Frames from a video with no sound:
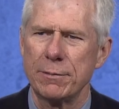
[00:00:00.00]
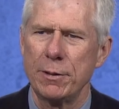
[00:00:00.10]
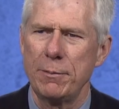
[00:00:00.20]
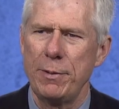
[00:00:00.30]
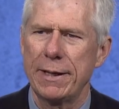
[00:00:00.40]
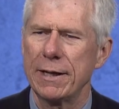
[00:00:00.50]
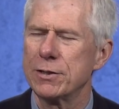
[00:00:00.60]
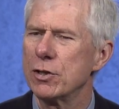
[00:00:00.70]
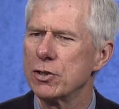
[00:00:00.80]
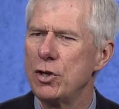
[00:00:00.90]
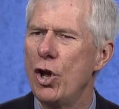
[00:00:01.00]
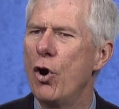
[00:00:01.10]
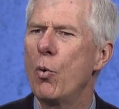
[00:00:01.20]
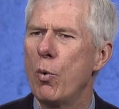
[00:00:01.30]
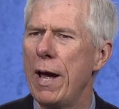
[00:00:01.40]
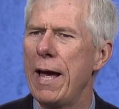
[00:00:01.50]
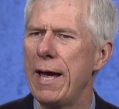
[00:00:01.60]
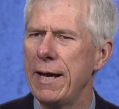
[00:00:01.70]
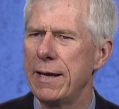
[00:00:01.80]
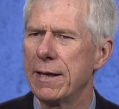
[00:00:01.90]
to me, because there's no
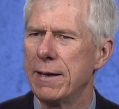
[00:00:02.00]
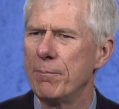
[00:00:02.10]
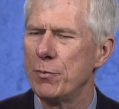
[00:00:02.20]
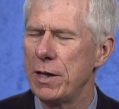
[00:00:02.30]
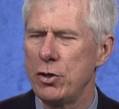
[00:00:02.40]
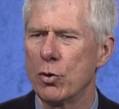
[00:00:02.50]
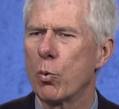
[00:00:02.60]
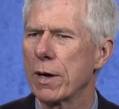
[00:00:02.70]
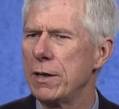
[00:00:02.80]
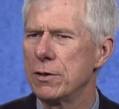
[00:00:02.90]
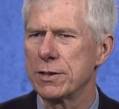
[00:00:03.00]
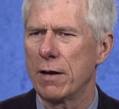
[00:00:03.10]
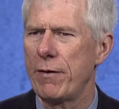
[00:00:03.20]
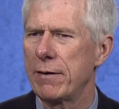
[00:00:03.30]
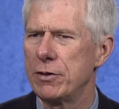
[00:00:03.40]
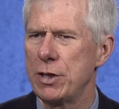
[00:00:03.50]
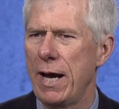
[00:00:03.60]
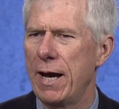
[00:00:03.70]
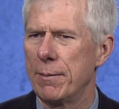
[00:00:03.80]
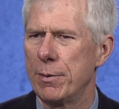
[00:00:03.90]
way that you're working yourself out of a
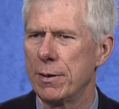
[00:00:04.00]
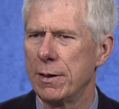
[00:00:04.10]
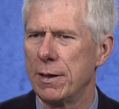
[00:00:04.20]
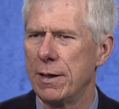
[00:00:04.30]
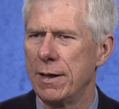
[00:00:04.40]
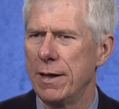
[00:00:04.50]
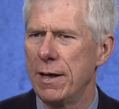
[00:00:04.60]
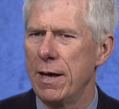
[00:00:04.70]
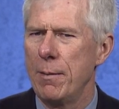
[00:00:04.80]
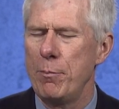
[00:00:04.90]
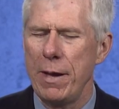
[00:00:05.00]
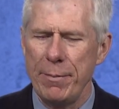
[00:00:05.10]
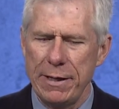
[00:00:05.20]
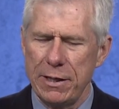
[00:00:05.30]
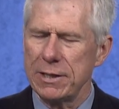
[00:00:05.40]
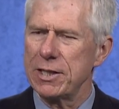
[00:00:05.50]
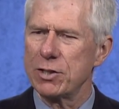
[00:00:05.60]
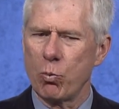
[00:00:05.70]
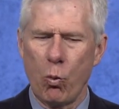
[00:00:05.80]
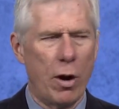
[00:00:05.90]
job. I mean, this
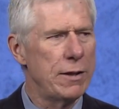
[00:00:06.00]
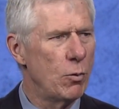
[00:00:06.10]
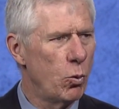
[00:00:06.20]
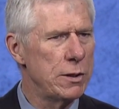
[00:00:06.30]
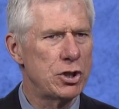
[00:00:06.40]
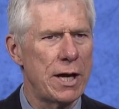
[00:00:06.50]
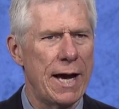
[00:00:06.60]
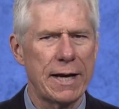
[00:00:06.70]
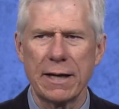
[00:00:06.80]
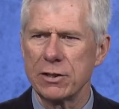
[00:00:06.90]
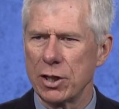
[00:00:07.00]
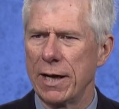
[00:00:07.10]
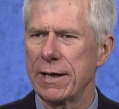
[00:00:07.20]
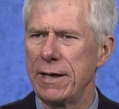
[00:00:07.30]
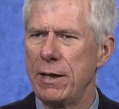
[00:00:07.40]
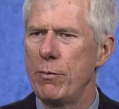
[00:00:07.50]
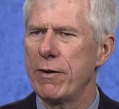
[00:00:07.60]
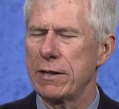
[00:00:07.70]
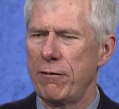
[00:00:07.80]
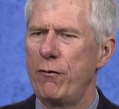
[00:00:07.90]
is one, the wood check, Chuck, and then we've
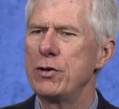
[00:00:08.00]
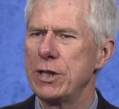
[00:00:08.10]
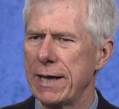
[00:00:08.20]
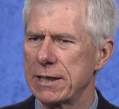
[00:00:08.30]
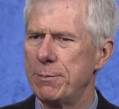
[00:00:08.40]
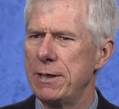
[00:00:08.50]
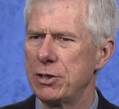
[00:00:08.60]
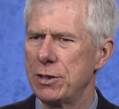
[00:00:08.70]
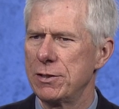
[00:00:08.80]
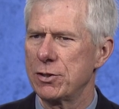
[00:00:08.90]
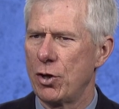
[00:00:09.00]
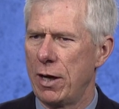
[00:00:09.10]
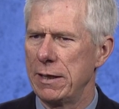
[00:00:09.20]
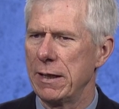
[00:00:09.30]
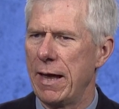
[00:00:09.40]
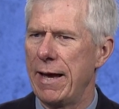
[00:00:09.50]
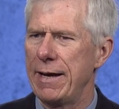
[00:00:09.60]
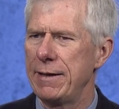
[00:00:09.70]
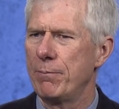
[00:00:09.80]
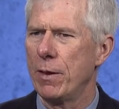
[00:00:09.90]
got the fishing expeditions
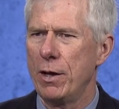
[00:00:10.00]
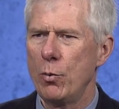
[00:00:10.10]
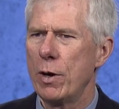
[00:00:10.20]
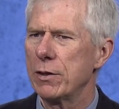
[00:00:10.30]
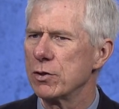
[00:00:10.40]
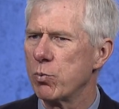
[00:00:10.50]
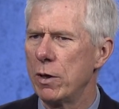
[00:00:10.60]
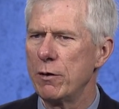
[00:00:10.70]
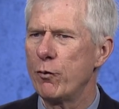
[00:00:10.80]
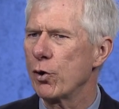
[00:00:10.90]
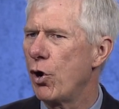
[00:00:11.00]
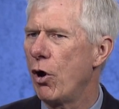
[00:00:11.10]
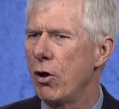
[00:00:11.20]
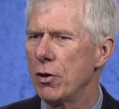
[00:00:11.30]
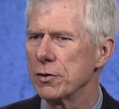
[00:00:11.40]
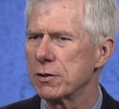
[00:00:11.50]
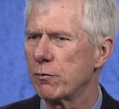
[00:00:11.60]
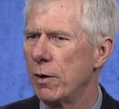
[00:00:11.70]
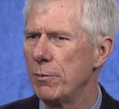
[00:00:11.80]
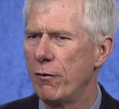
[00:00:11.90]
online. We've got those wonderful calls
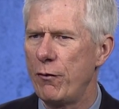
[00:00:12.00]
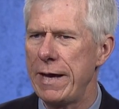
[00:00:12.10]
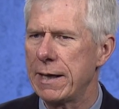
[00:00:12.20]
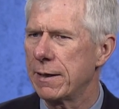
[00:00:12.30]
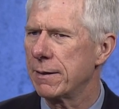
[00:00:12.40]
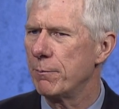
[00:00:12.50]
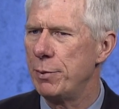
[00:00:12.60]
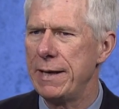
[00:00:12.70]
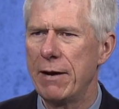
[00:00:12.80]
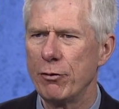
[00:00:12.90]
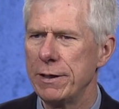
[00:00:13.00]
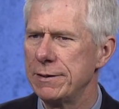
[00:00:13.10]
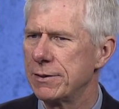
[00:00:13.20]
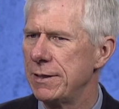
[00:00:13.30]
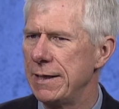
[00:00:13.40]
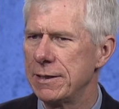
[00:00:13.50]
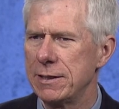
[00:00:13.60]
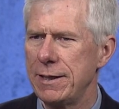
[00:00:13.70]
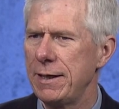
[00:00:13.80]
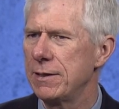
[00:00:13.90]
from the fake benevolent
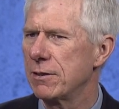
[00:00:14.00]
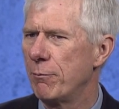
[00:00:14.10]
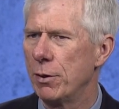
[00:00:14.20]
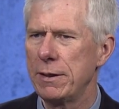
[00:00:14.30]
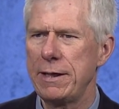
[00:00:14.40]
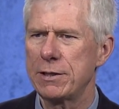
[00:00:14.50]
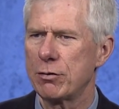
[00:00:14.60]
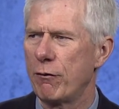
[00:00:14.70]
entities of police,